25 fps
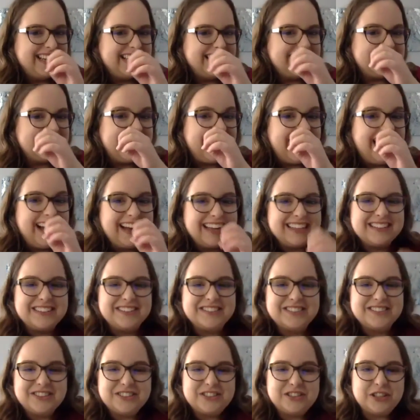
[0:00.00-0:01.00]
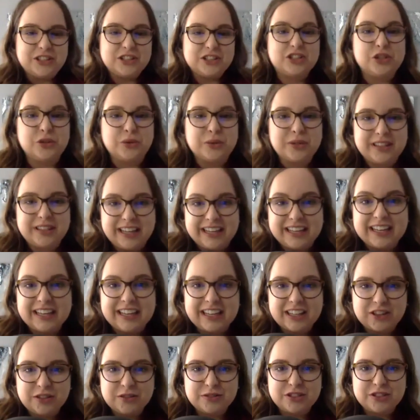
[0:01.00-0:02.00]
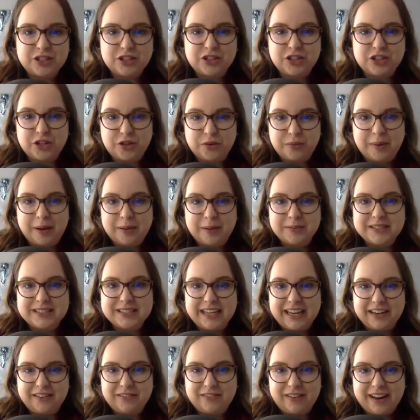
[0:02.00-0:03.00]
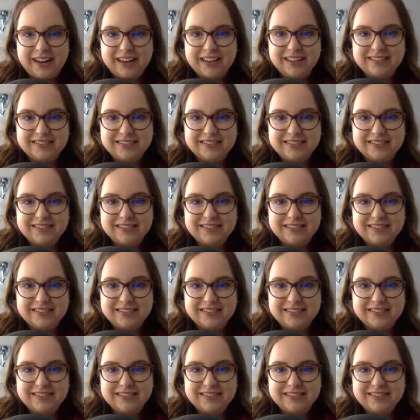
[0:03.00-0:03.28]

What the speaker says: Yeah, those are so they can get those on your website, right?